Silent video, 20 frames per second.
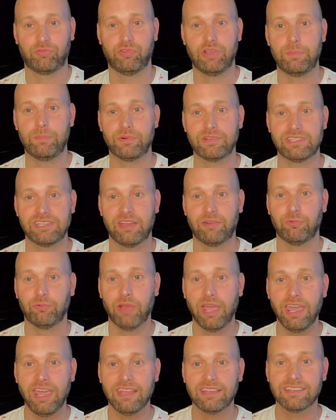3%
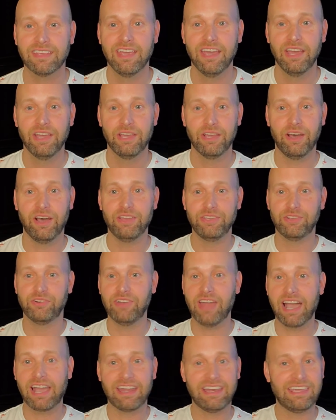rate, uh, you're
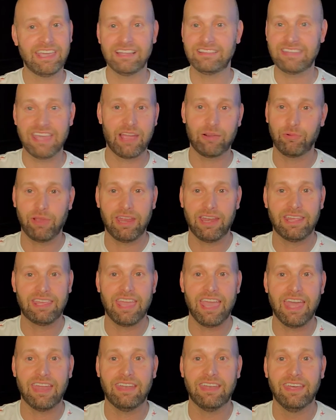not going to get that rate
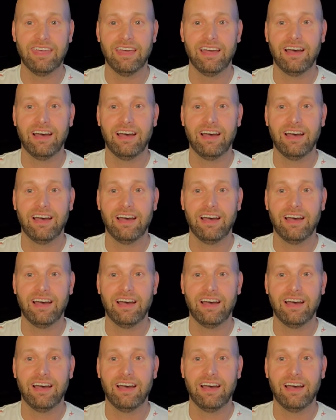again.